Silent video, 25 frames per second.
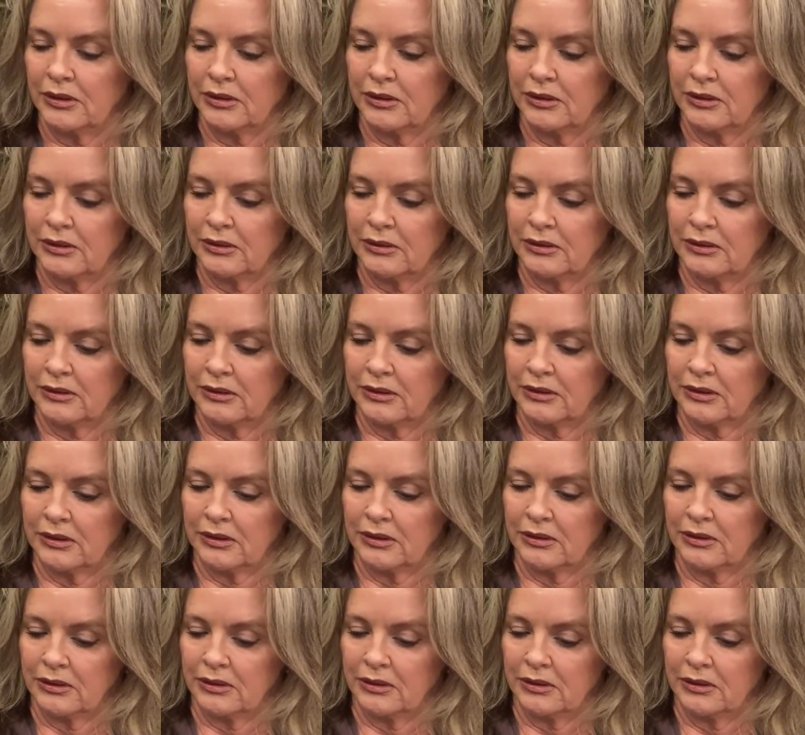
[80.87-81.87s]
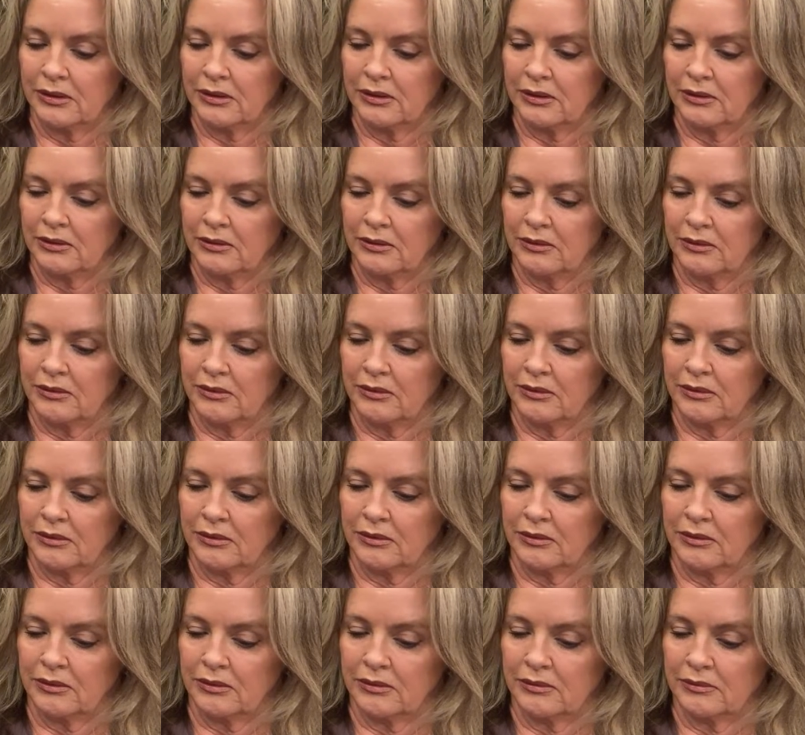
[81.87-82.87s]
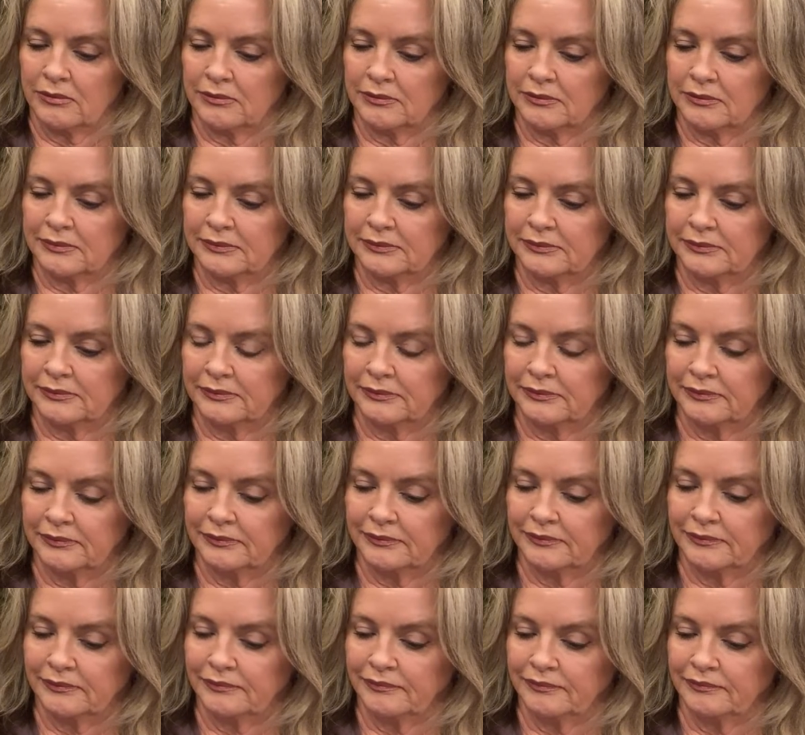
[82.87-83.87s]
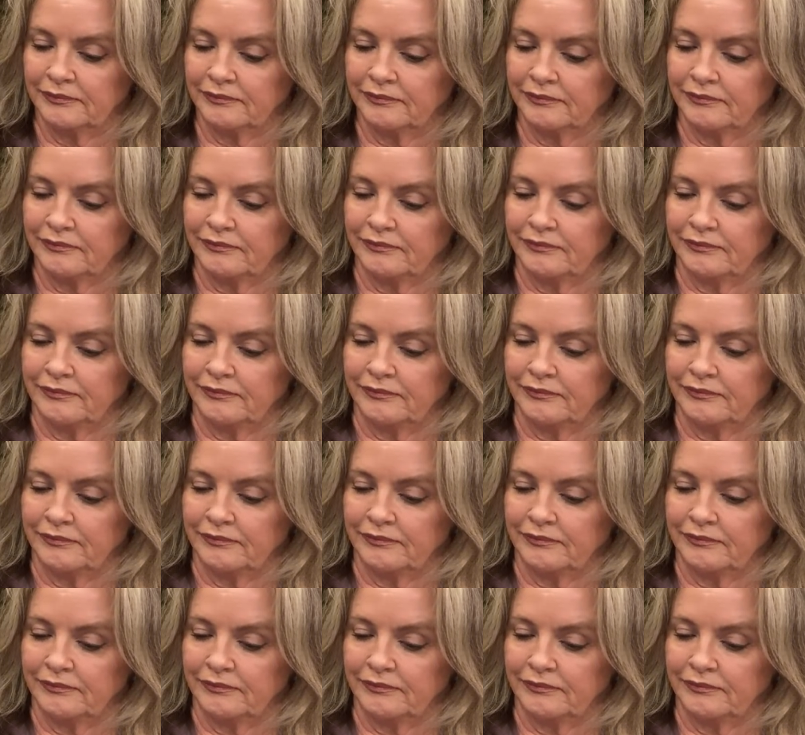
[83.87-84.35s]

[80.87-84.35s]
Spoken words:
[no speech]